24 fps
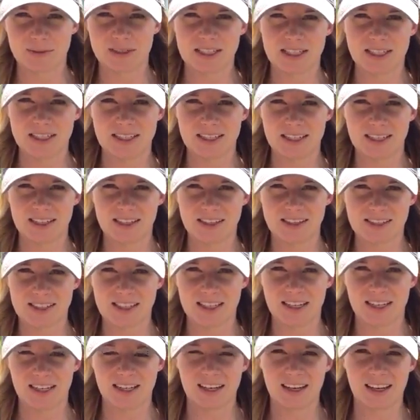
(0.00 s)
details
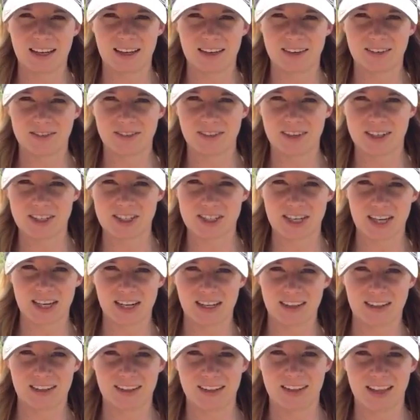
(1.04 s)
in and finish
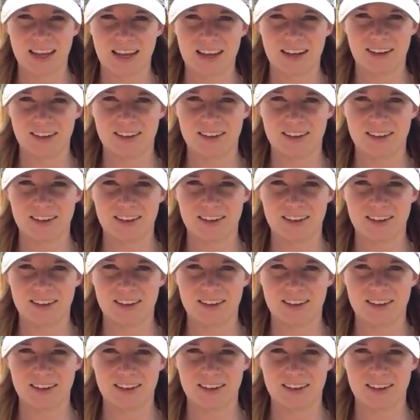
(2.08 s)
getting the light